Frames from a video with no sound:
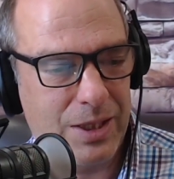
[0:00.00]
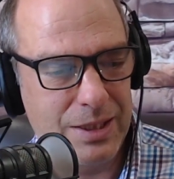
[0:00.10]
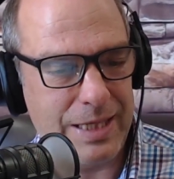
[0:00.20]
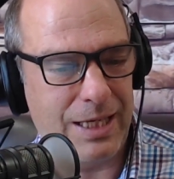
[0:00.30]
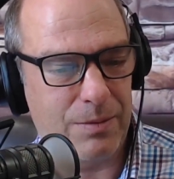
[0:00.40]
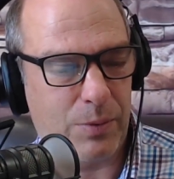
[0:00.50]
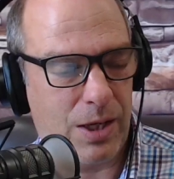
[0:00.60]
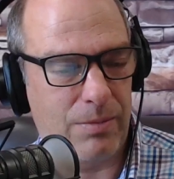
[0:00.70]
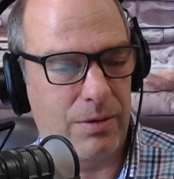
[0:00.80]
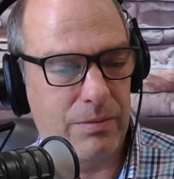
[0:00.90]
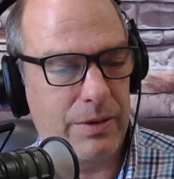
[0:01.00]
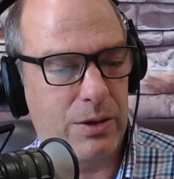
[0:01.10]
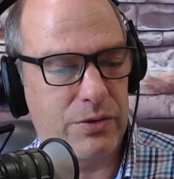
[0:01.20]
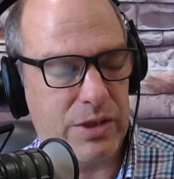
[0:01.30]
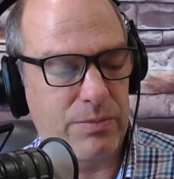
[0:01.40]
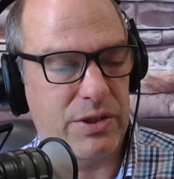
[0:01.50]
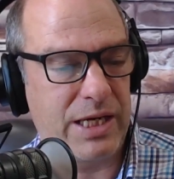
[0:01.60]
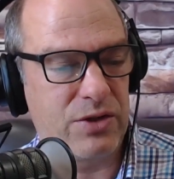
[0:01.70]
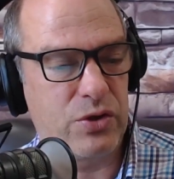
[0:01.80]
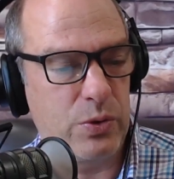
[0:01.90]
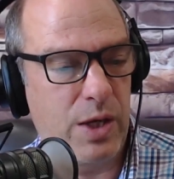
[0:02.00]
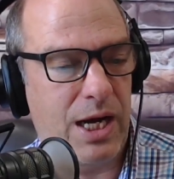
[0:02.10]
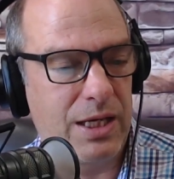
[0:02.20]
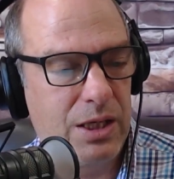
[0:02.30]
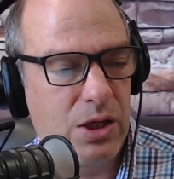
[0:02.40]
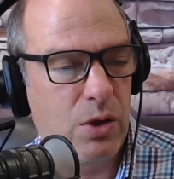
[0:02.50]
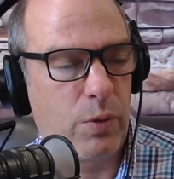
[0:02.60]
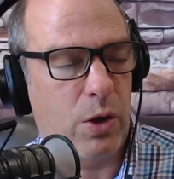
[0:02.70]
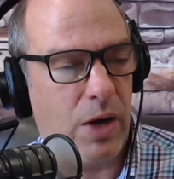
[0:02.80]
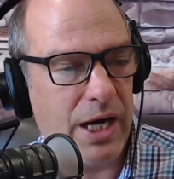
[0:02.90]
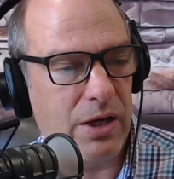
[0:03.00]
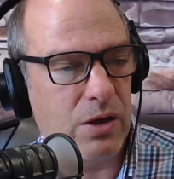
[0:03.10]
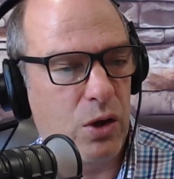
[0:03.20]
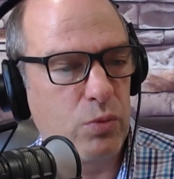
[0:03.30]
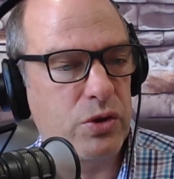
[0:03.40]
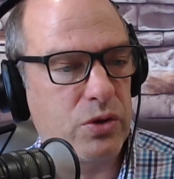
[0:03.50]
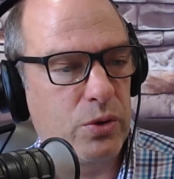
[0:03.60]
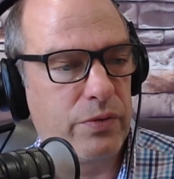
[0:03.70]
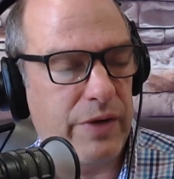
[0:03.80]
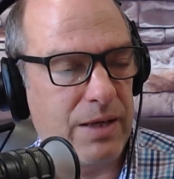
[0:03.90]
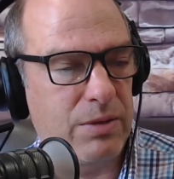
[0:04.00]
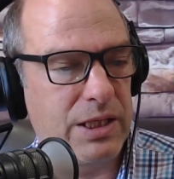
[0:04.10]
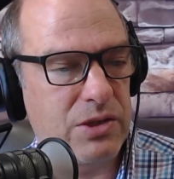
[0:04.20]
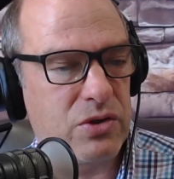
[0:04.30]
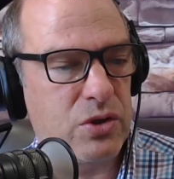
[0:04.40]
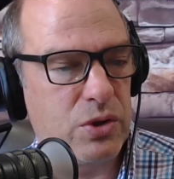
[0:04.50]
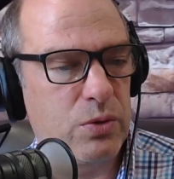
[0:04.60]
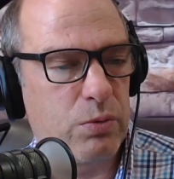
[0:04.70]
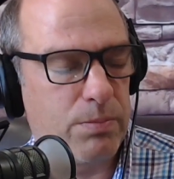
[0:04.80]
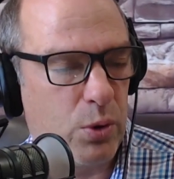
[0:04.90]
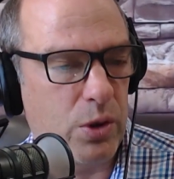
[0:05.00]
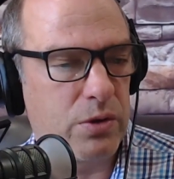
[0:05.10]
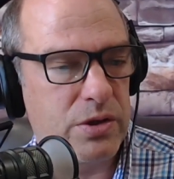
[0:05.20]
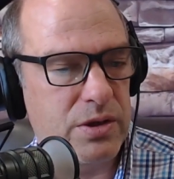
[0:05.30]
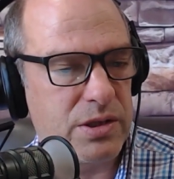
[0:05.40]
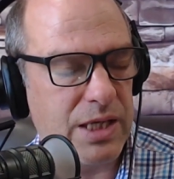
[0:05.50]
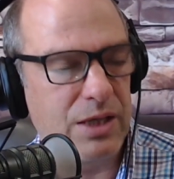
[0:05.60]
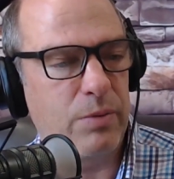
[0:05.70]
data problem, some states do not require homeschool families to report to the state.